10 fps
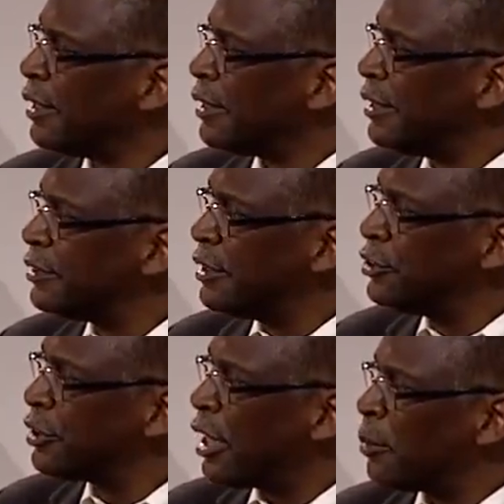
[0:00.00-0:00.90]
this
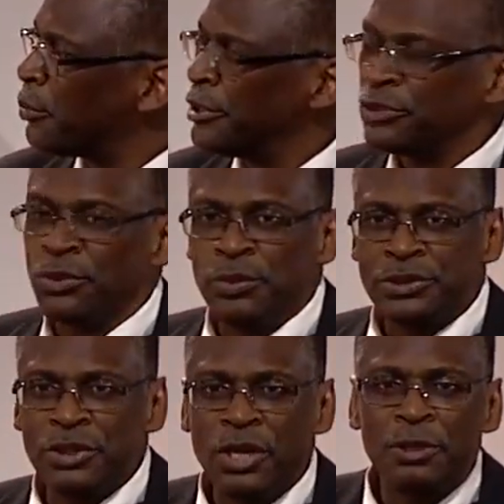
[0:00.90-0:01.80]
engine operates on what's
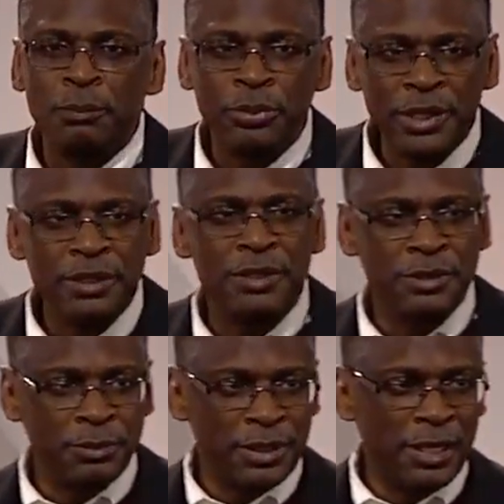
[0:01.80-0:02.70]
called a Brayton
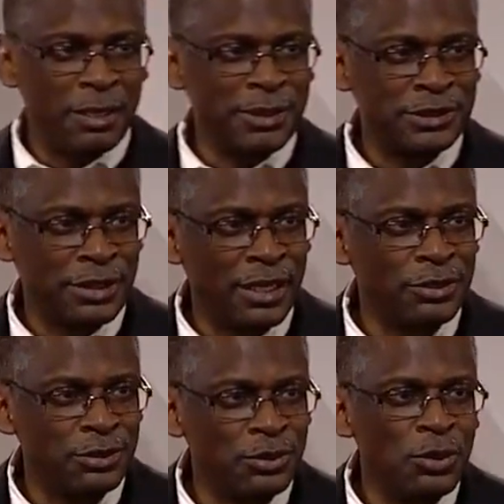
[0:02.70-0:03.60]
thermodynamic
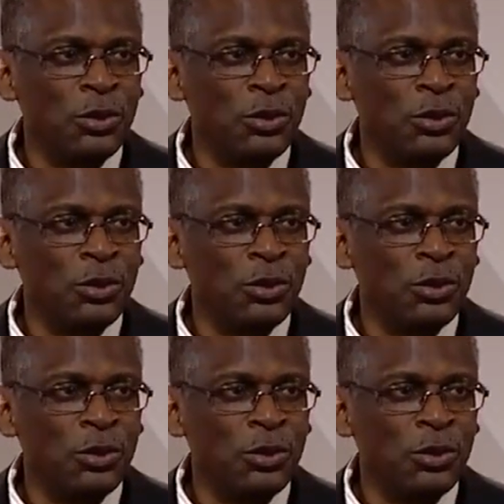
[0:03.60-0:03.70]
cycle,